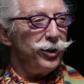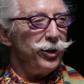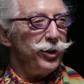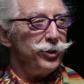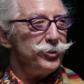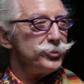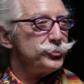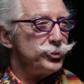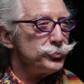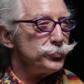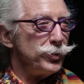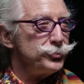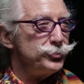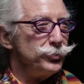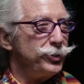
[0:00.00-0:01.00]
And this is
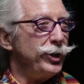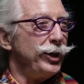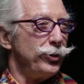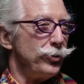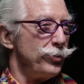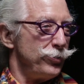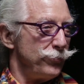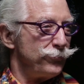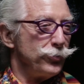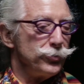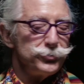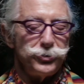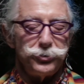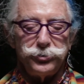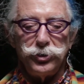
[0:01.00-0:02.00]
what you get on the
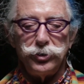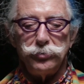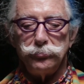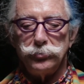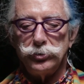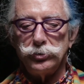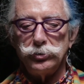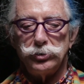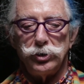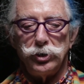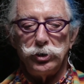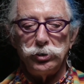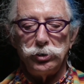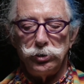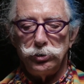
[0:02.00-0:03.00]
first attempt.
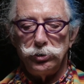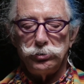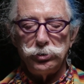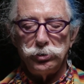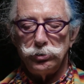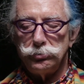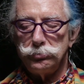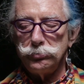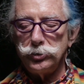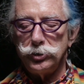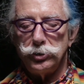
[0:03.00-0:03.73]
I'm a